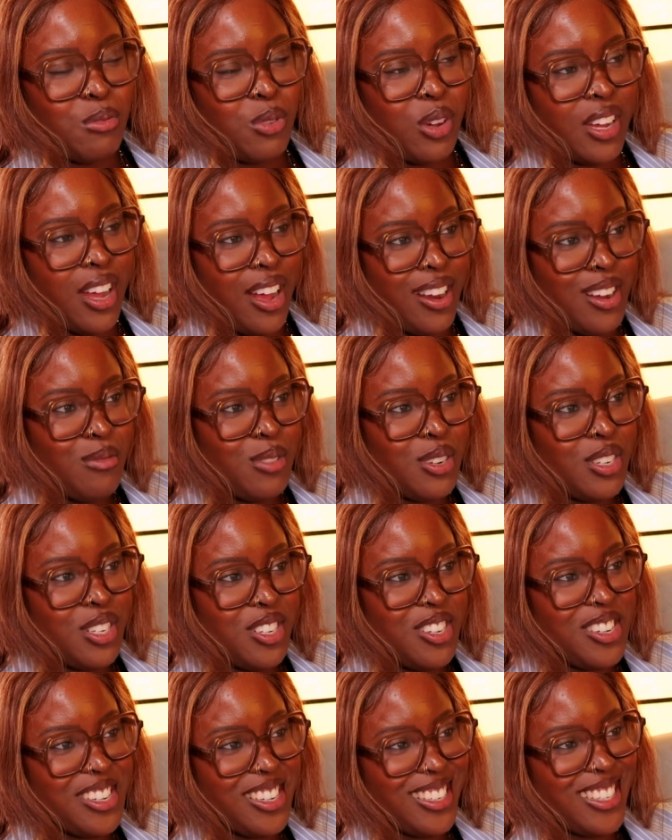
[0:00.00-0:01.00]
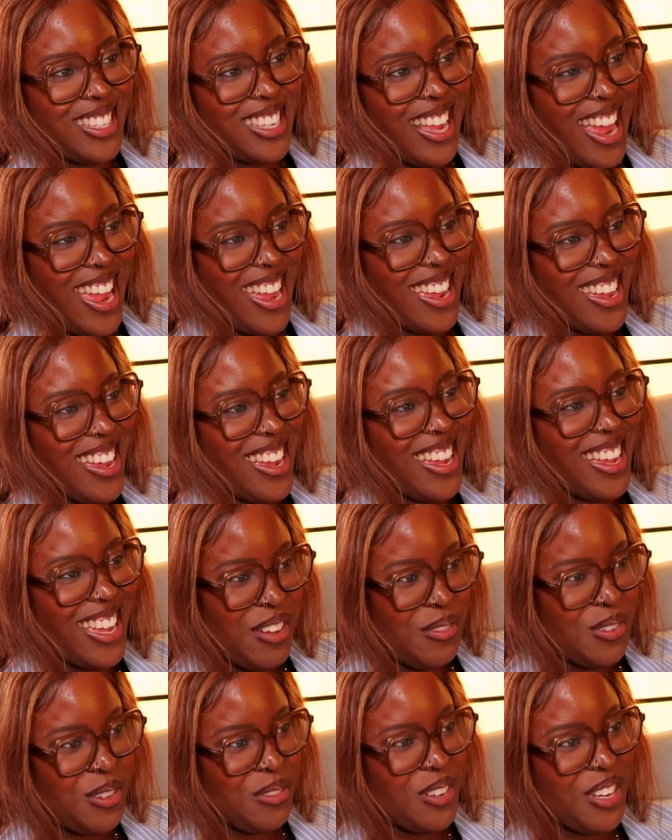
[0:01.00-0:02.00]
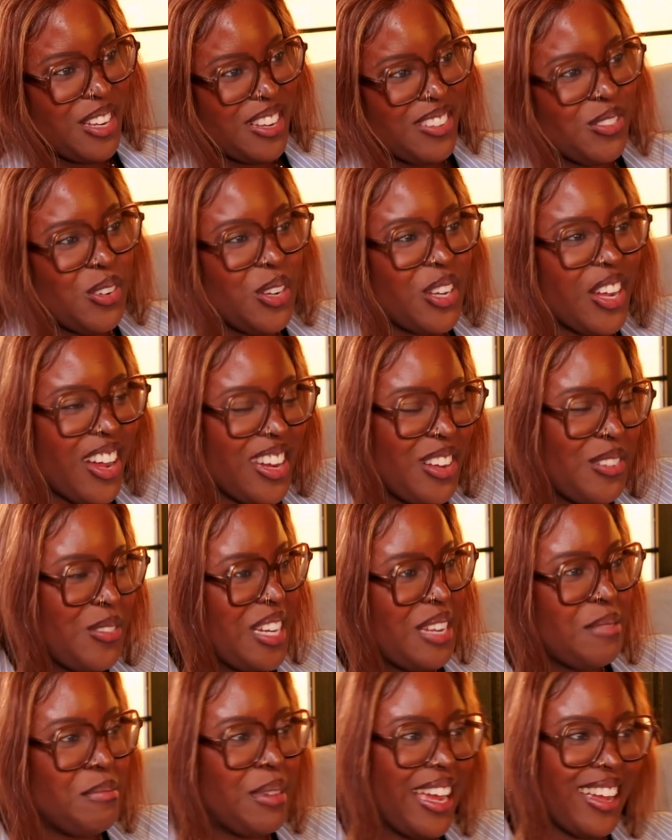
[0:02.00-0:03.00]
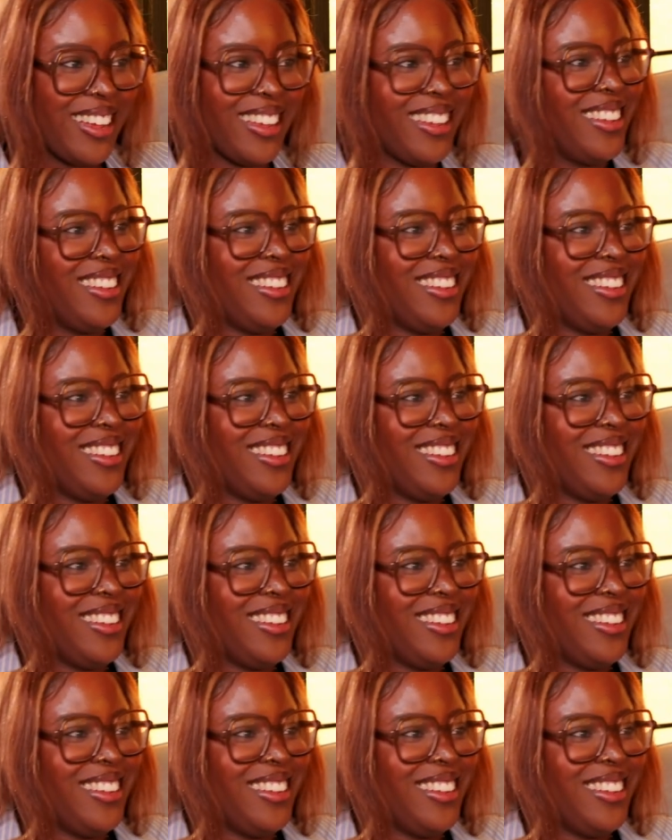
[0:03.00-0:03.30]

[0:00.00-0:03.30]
what color would you say it would? What color would it be?